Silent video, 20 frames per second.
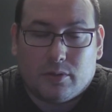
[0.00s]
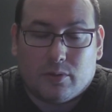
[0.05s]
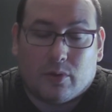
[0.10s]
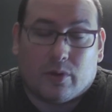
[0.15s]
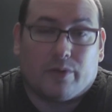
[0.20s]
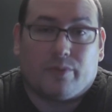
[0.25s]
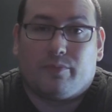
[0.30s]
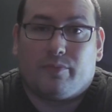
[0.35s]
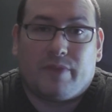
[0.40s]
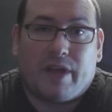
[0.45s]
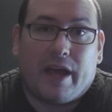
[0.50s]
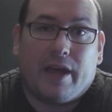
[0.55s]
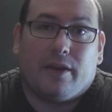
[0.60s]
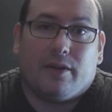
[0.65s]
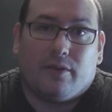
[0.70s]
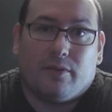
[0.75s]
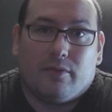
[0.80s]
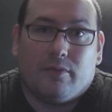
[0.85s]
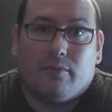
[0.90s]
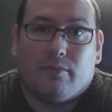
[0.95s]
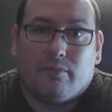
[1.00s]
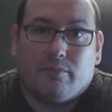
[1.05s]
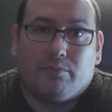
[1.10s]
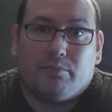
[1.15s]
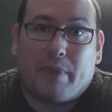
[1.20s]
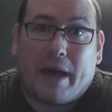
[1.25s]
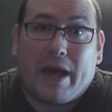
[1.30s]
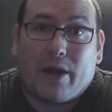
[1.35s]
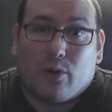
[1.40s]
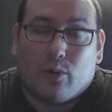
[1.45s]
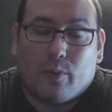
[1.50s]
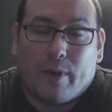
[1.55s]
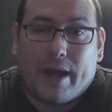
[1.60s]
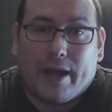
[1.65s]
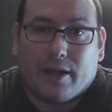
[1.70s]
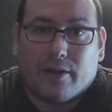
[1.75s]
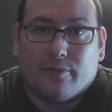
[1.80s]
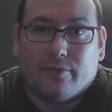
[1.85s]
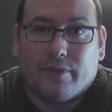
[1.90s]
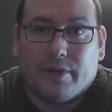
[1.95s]
or 10 Battle
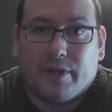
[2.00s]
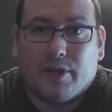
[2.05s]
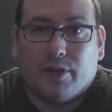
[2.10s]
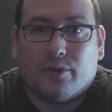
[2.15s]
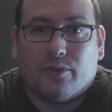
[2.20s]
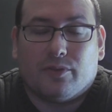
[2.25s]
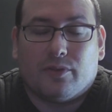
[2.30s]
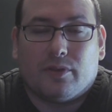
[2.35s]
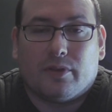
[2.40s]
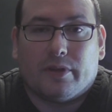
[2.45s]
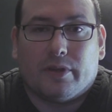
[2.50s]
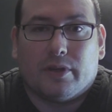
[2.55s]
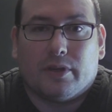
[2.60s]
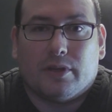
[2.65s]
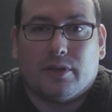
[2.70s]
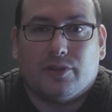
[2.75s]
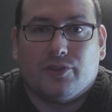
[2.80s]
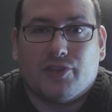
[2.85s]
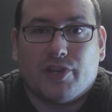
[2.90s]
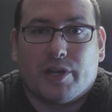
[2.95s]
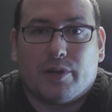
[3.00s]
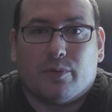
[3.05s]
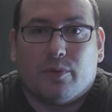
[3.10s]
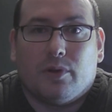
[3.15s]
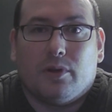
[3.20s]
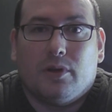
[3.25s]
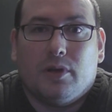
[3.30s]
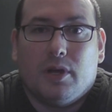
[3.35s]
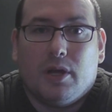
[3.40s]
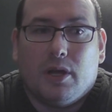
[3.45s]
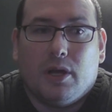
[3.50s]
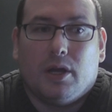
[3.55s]
Wagon videos in general,